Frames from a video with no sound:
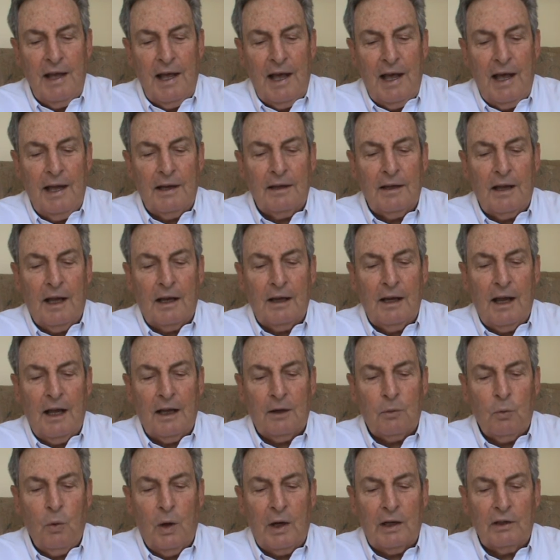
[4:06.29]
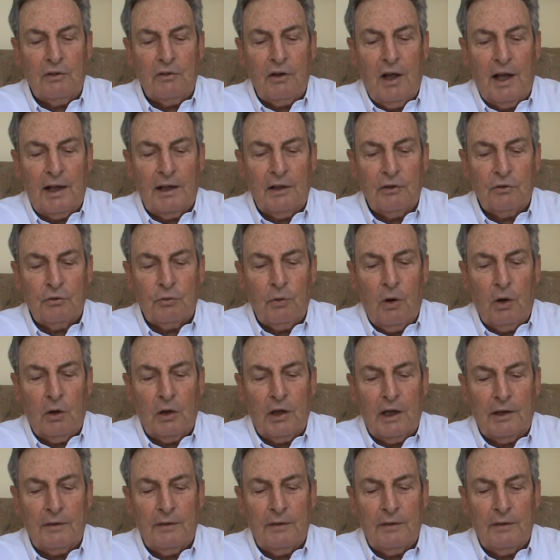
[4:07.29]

and I like 1 Tiger's Rock.